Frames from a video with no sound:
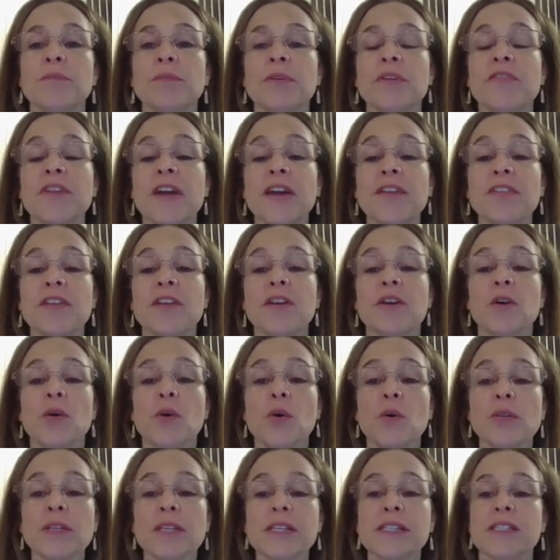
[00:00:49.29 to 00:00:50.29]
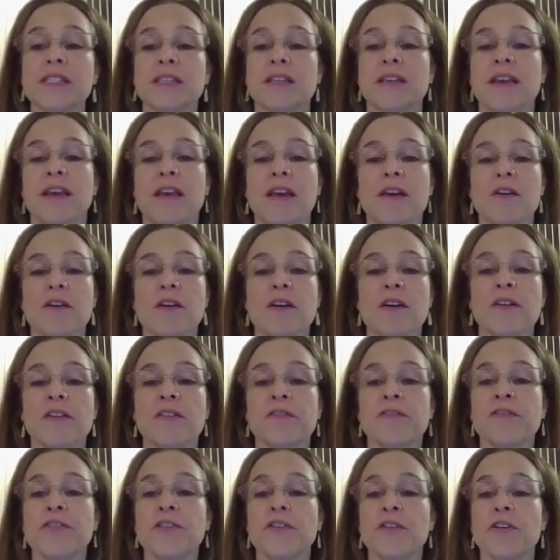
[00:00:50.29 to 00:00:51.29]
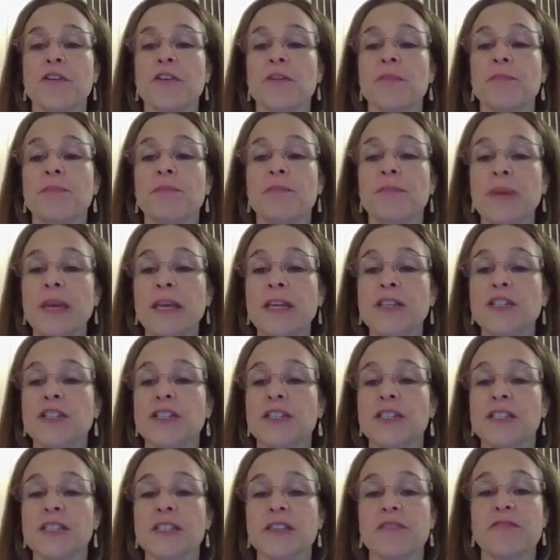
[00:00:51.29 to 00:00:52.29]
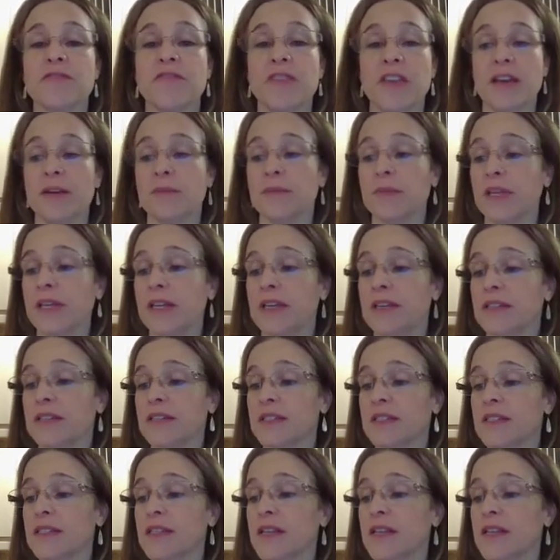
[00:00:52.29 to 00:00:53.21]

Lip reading: provide the holistic care of their patients and families.